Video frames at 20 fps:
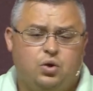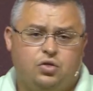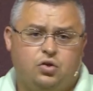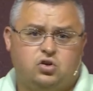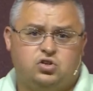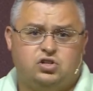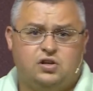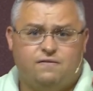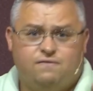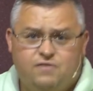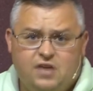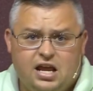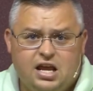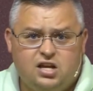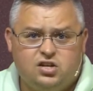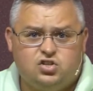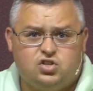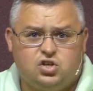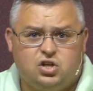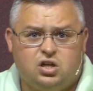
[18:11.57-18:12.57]
there's
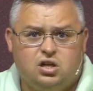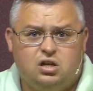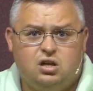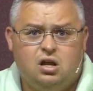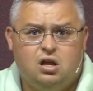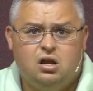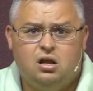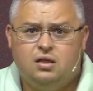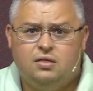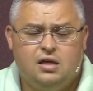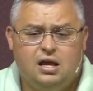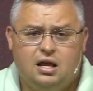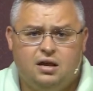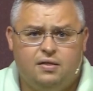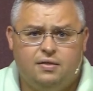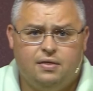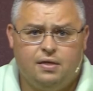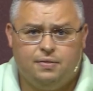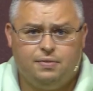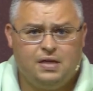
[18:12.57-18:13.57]
division, then,
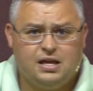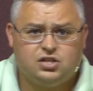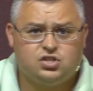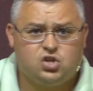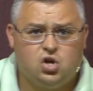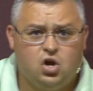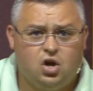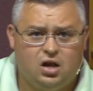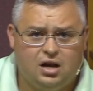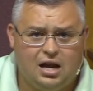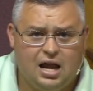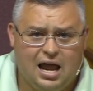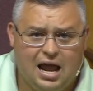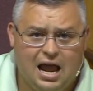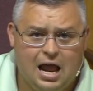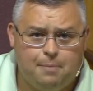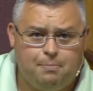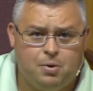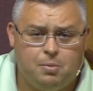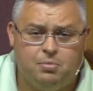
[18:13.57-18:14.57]
then this couldn't
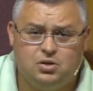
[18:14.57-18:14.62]
happen.